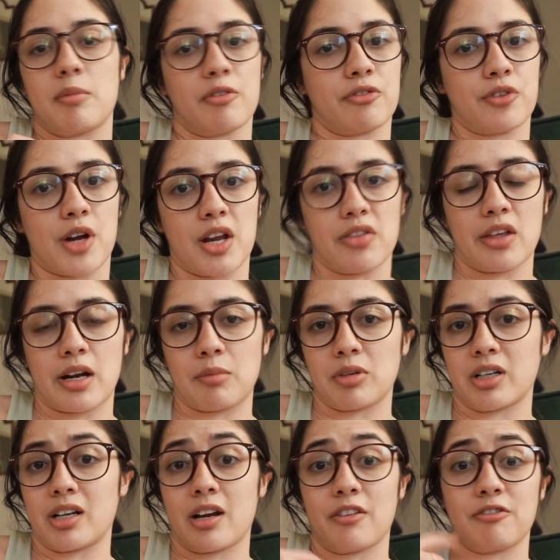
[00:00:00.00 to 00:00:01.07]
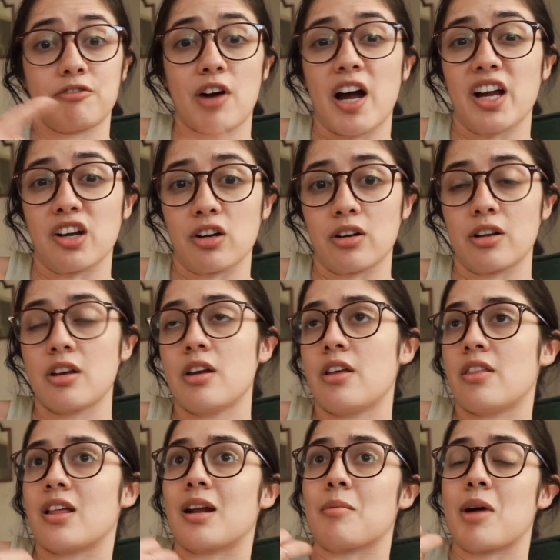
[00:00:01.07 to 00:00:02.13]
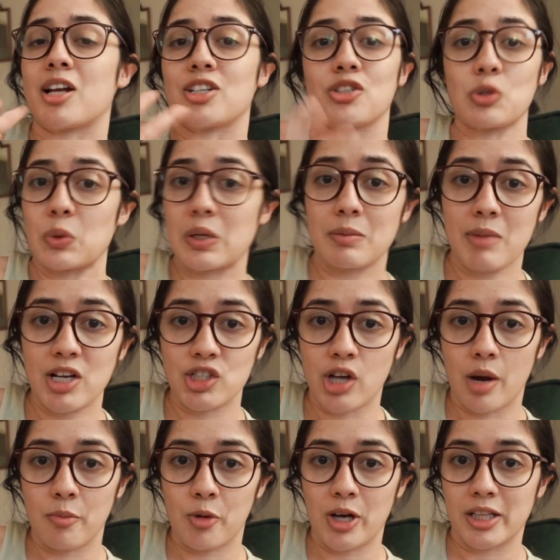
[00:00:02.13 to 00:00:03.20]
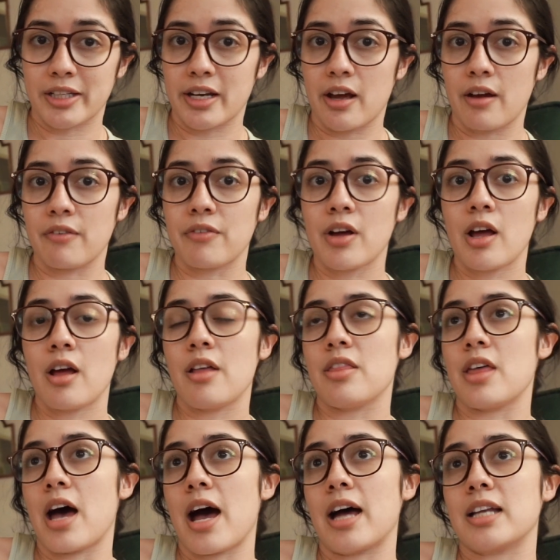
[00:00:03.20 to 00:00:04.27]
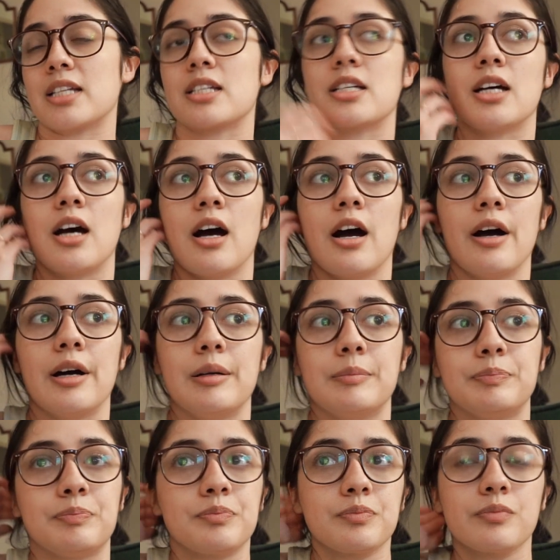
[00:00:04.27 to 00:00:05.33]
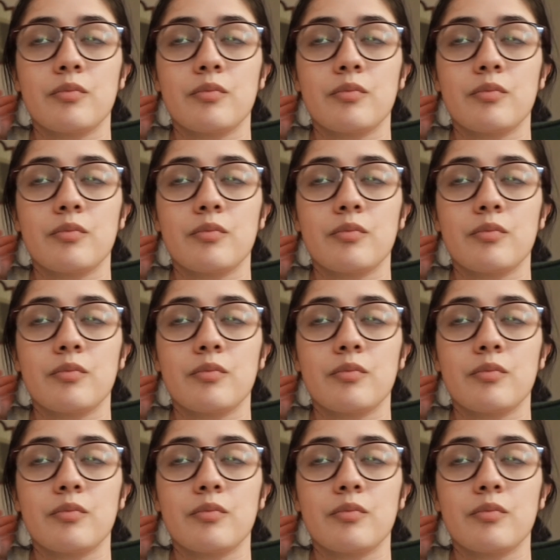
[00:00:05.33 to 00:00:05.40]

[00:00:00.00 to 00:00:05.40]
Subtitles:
afraid that I'm gonna get fired, that I'm not doing my job well enough, that I'm